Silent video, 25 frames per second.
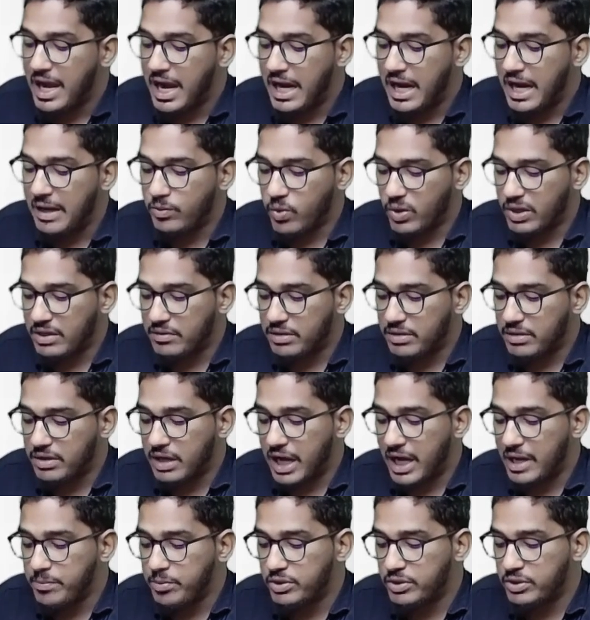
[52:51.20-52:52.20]
and whatever
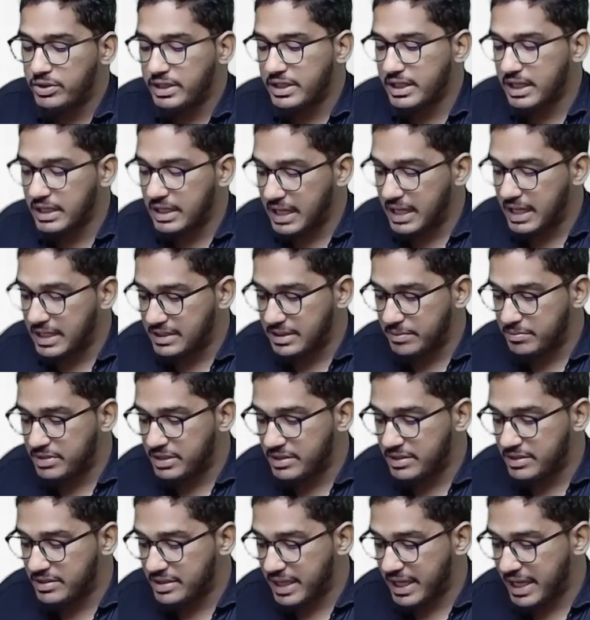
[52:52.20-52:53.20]
hypothetical
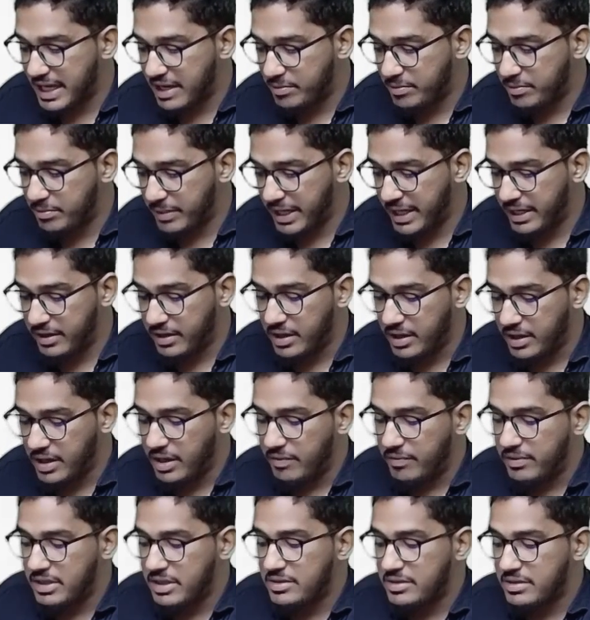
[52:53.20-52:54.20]
assumptions they have made,
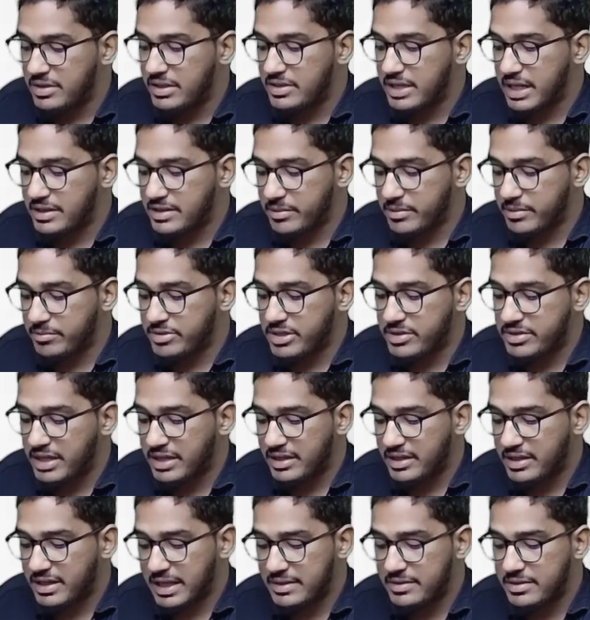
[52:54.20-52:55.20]
whether such assumptions
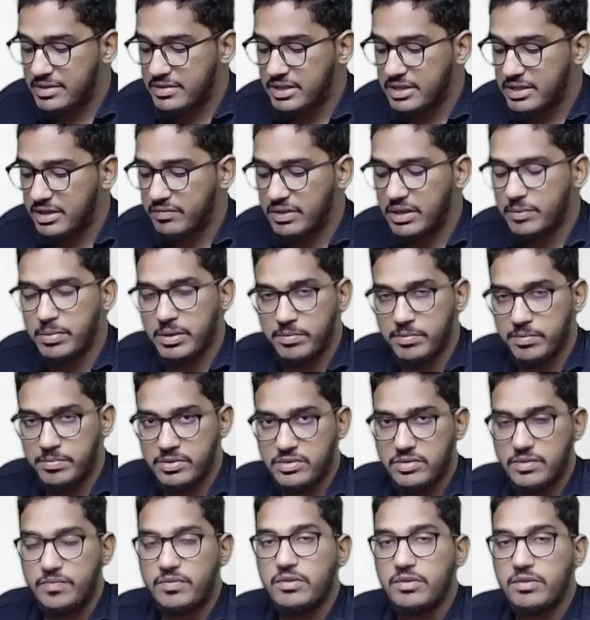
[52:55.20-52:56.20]
are consistent with the
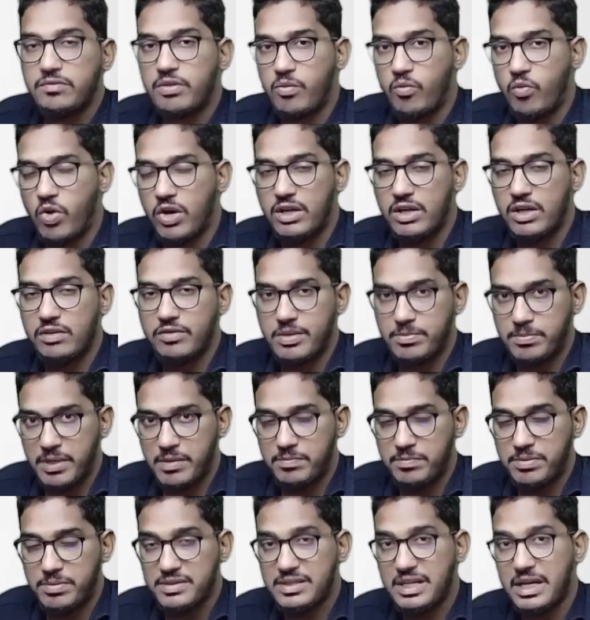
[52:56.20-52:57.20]
purpose. For whatever
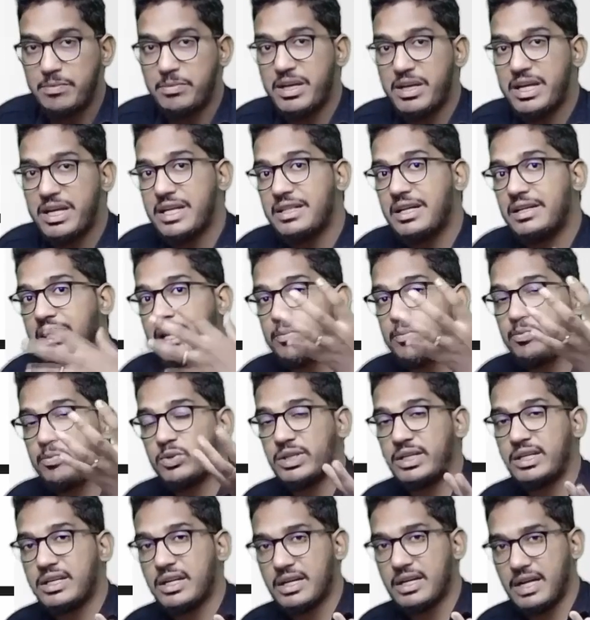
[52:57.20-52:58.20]
purpose they are making that
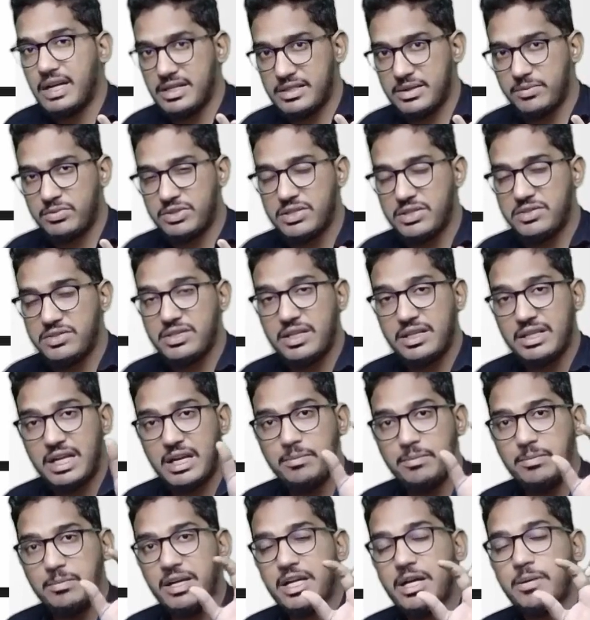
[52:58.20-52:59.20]
hypothetical assumptions, they
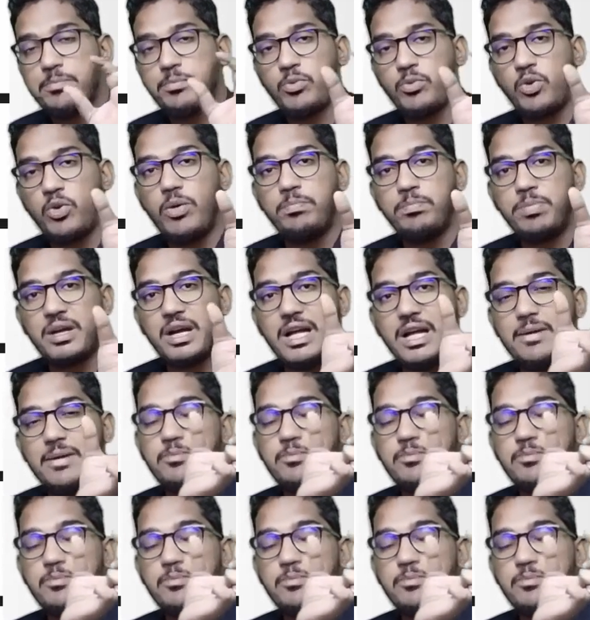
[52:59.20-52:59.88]
are making proper